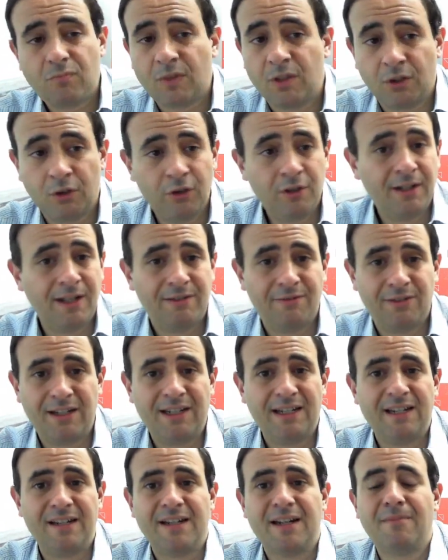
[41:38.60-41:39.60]
could have
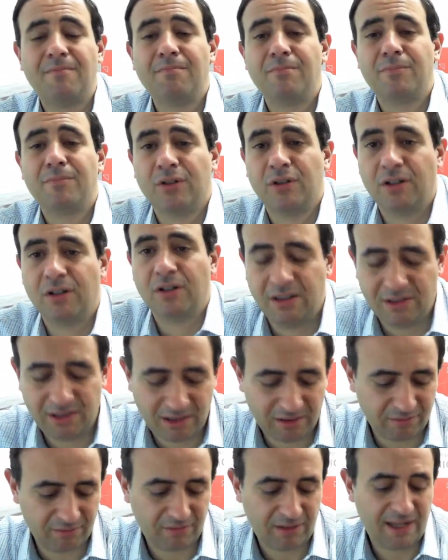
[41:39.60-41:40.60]
any number, and
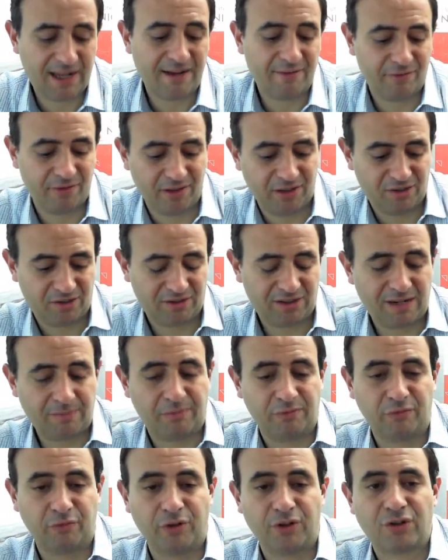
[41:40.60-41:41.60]
it will have this type
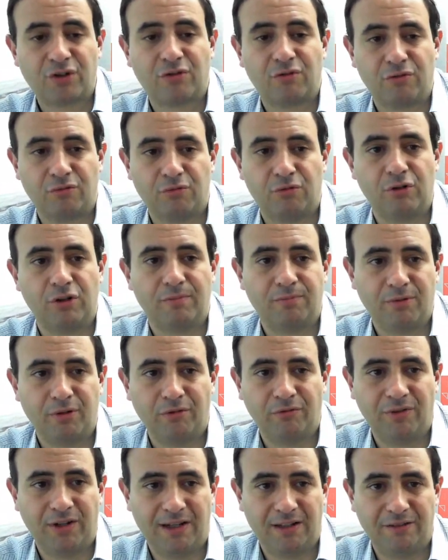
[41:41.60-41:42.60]
of risk reward
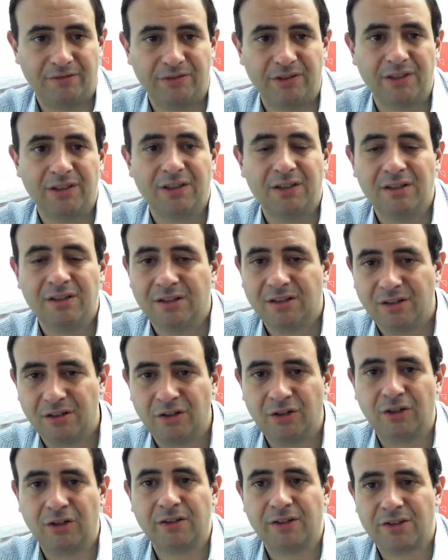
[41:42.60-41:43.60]
profile of
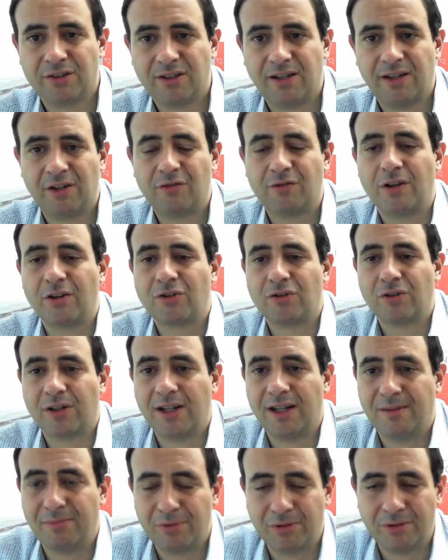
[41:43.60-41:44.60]
early stage venture
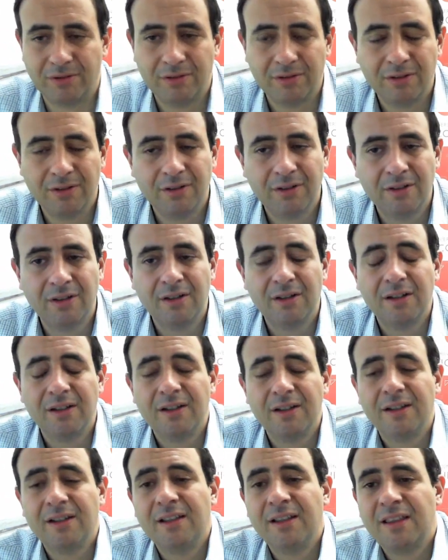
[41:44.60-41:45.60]
capital.
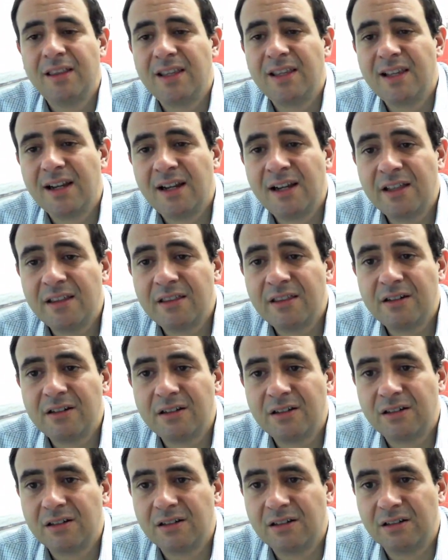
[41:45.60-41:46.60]
The
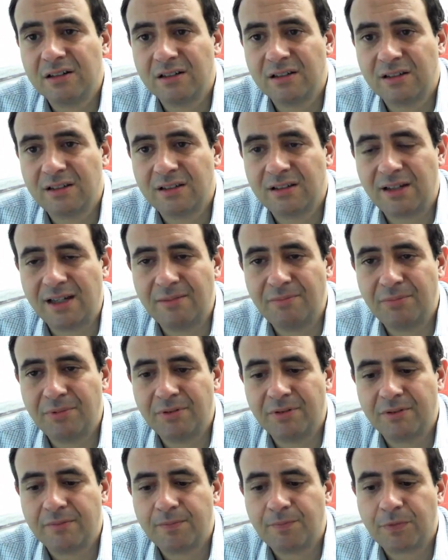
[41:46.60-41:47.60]
other type
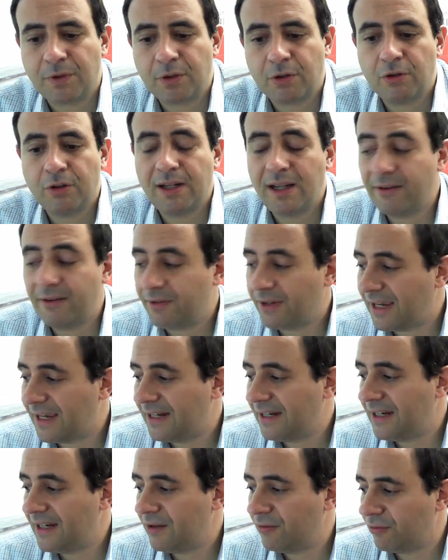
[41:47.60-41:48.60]
could have
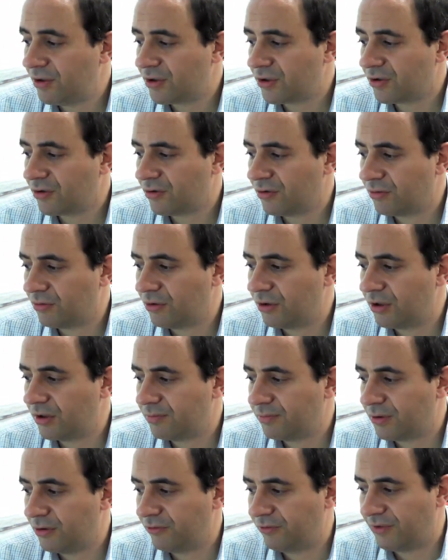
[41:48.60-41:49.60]
any risk reward
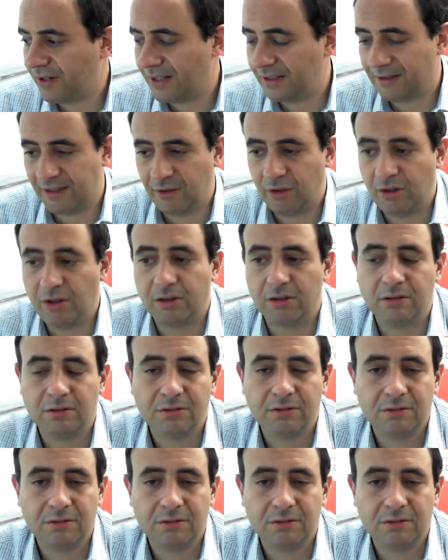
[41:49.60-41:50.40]
profile at all.